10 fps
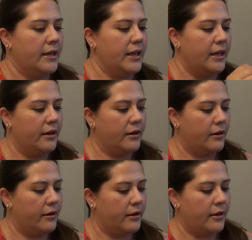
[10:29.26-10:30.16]
in
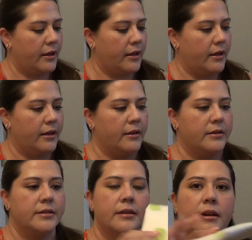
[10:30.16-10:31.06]
here,
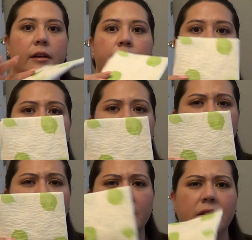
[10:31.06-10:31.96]
and
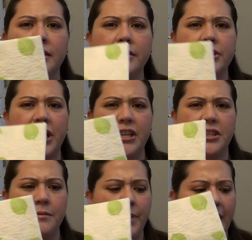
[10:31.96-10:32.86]
a little
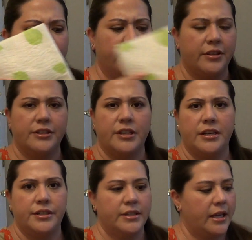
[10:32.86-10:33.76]
changing pad for the
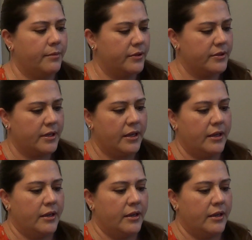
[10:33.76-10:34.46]
changing tables.